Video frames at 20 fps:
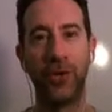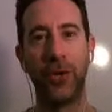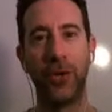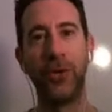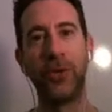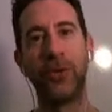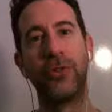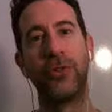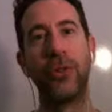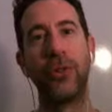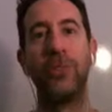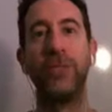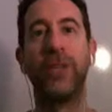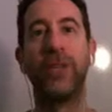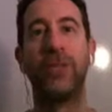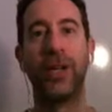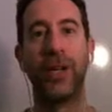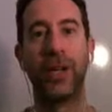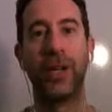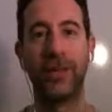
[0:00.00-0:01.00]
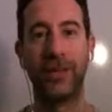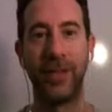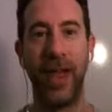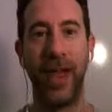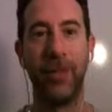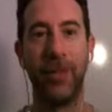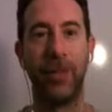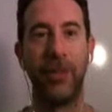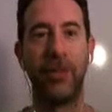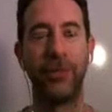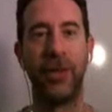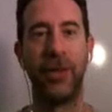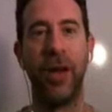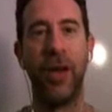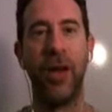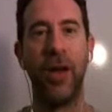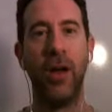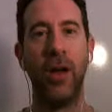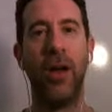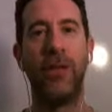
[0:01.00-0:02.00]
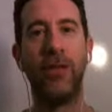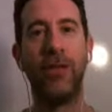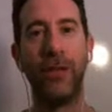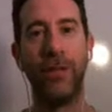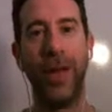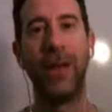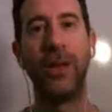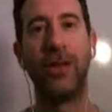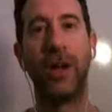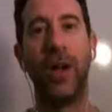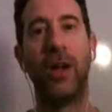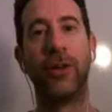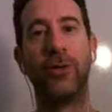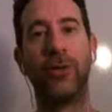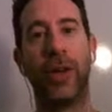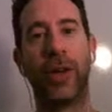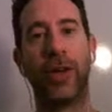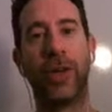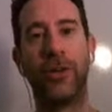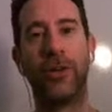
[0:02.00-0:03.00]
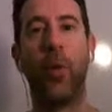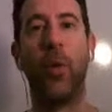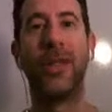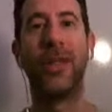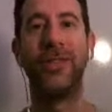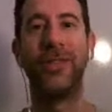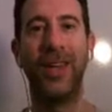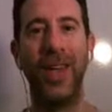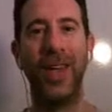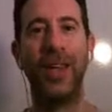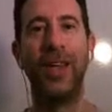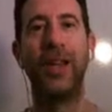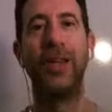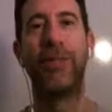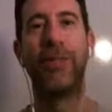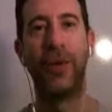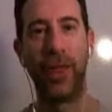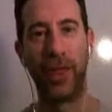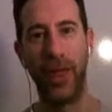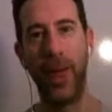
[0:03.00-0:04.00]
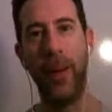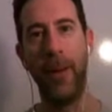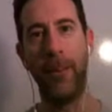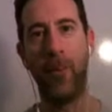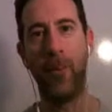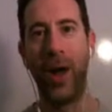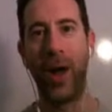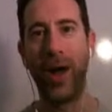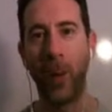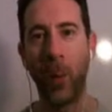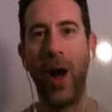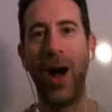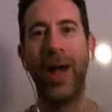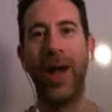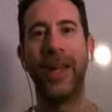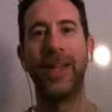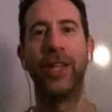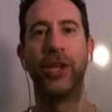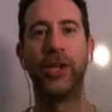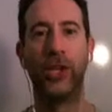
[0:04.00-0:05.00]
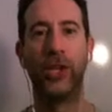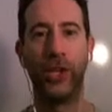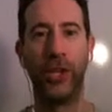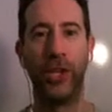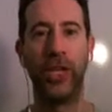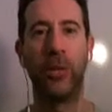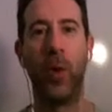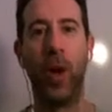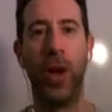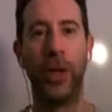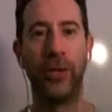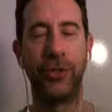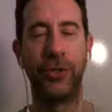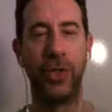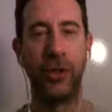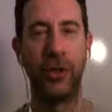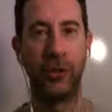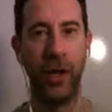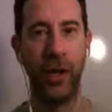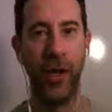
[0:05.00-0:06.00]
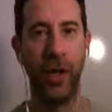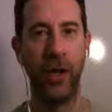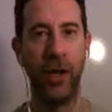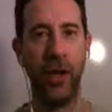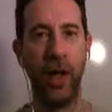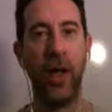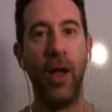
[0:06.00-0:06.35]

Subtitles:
So those are some different examples of the value contract. It's what's in it for them, like why they should keep watching, okay?